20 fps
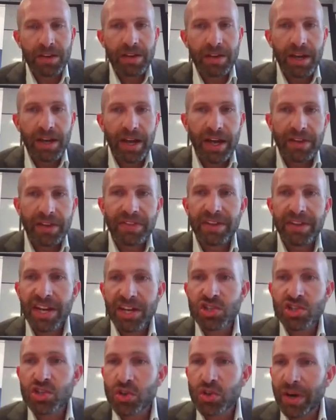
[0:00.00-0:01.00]
The
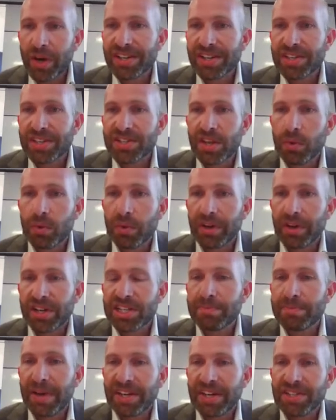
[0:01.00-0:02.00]
next trend is that we're
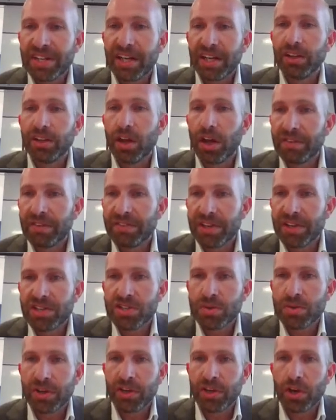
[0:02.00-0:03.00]
expecting a lot of this
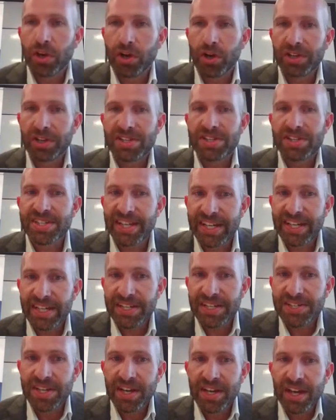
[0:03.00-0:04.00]
to occur in
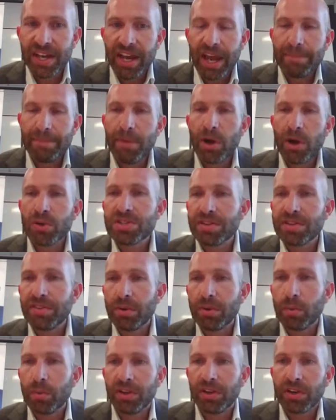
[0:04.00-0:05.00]
cities, and most of
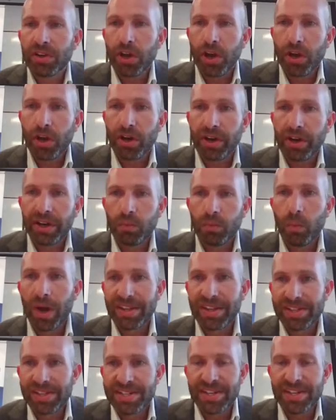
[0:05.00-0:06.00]
it will occur in
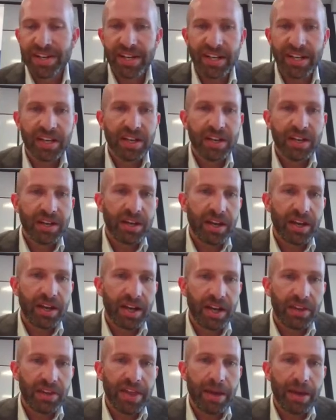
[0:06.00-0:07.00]
one city,
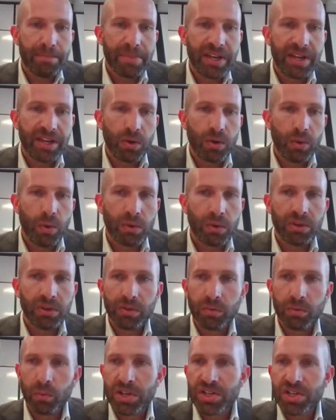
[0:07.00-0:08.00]
that being
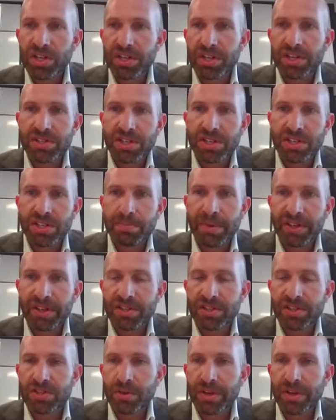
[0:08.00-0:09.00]
Auckland, which is
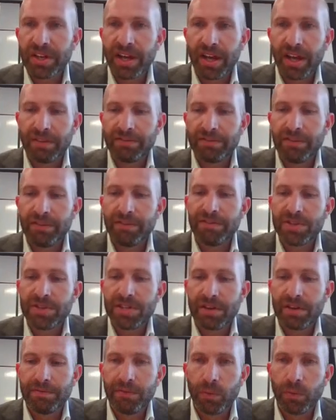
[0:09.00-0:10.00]
expected to account for
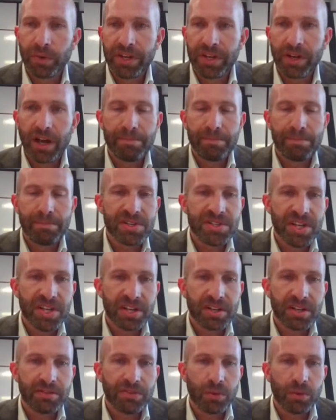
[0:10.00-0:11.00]
some
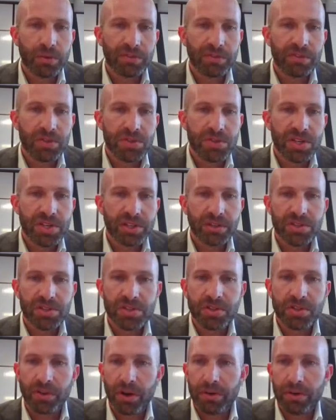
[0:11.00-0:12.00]
49% of all of New Zealand's
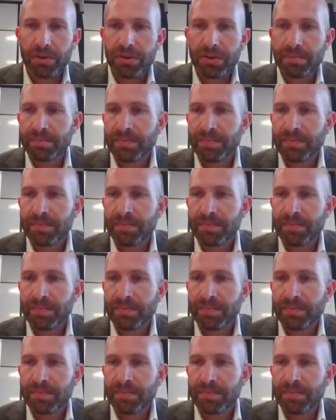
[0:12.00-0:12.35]
growth.